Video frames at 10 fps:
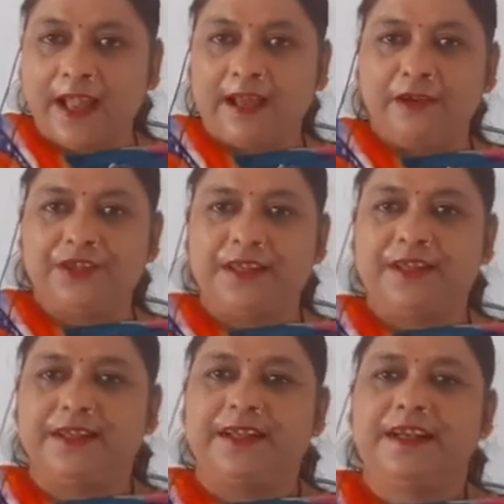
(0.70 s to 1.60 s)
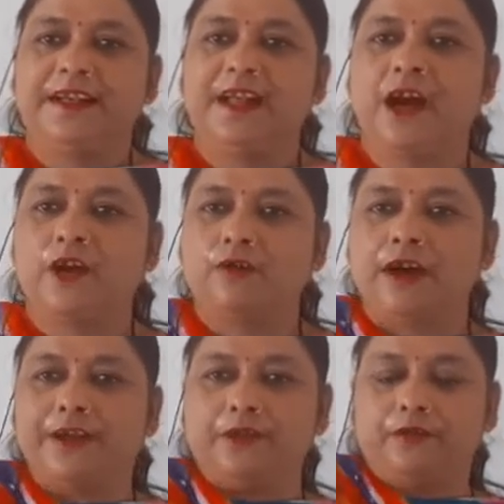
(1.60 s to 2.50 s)
Hello children, how
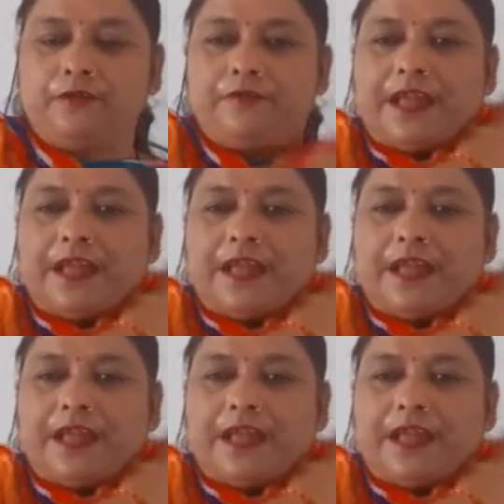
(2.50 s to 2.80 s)
are you?